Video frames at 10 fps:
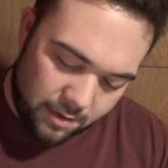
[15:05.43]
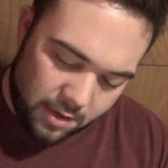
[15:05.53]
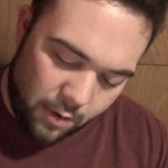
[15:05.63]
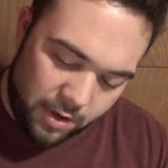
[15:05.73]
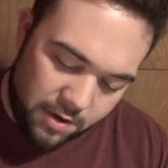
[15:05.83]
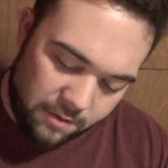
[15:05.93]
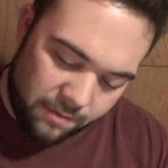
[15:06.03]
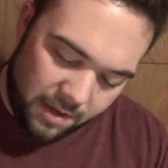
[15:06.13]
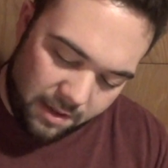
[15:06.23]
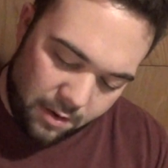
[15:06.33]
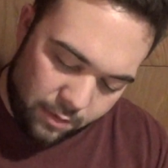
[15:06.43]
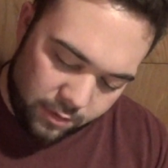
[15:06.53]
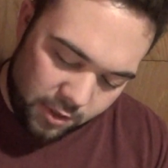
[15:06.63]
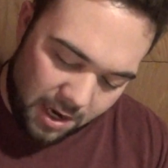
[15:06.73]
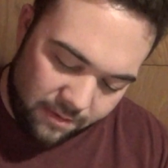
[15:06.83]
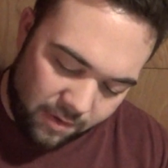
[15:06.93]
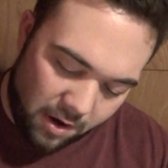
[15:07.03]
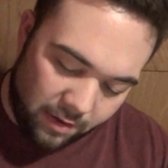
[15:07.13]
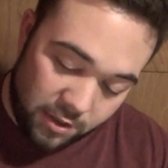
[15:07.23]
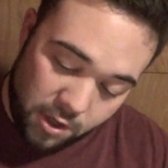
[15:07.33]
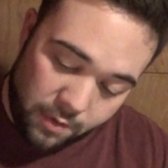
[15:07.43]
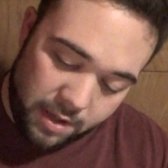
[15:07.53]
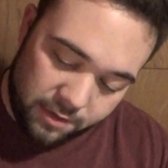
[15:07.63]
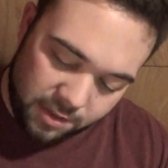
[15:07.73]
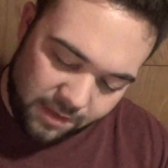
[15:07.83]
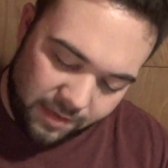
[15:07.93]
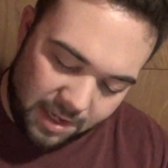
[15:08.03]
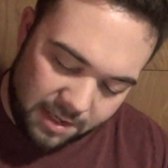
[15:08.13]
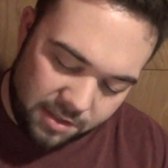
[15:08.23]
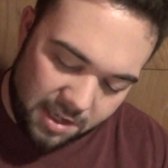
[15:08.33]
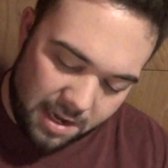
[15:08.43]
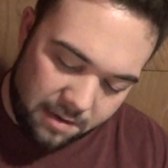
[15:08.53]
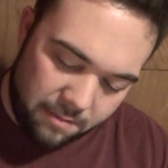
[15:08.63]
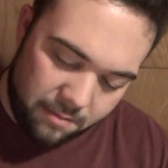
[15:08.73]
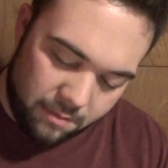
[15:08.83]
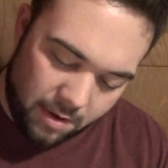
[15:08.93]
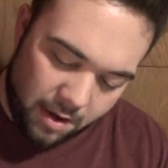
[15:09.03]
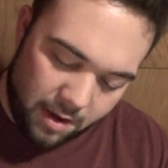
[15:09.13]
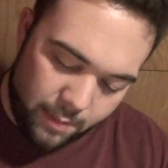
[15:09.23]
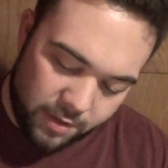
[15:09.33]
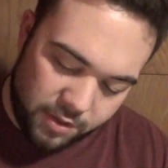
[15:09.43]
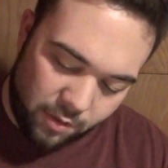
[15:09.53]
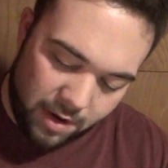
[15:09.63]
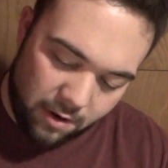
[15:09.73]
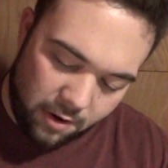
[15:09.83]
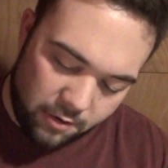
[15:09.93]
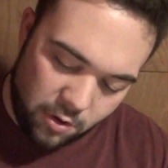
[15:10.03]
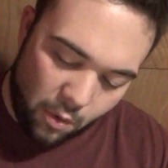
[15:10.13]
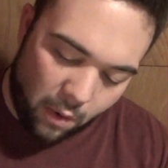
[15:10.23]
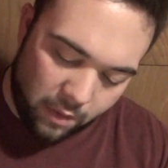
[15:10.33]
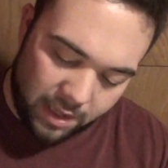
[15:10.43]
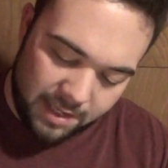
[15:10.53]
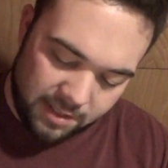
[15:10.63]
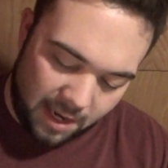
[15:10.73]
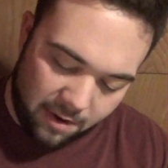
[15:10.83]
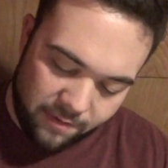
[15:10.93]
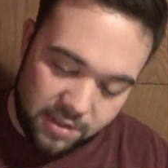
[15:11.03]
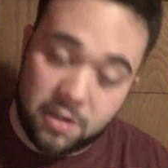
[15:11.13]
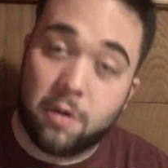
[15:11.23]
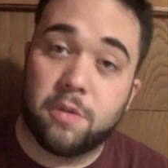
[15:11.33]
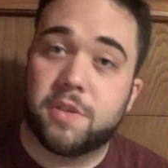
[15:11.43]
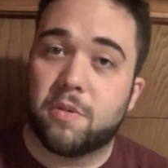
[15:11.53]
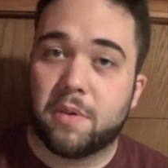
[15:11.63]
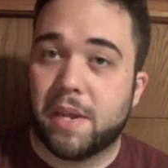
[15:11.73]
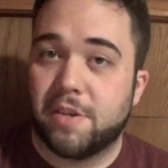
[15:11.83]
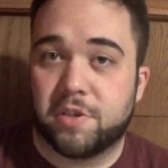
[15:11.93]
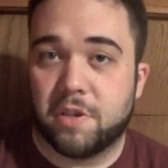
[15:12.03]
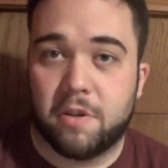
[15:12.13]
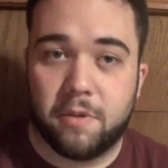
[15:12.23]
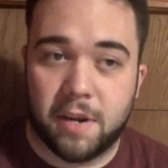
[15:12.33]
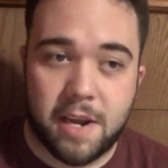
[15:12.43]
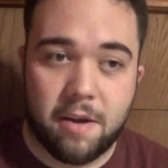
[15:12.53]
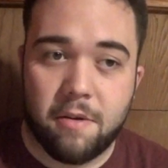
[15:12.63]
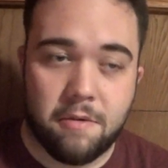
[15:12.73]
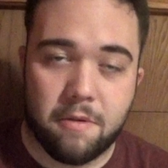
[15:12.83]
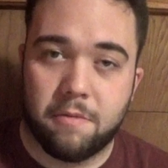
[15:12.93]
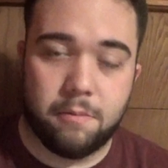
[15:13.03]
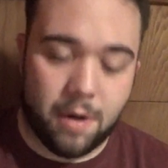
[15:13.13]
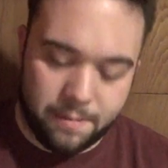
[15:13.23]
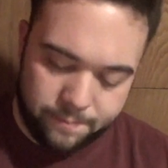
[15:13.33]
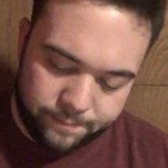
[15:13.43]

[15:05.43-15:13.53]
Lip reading: Cody Goodfellow, John Varley, Joe Hill, Stephen King's son. He put a story in here called You Are Released. I don't know if it's an old story that he just included here or what.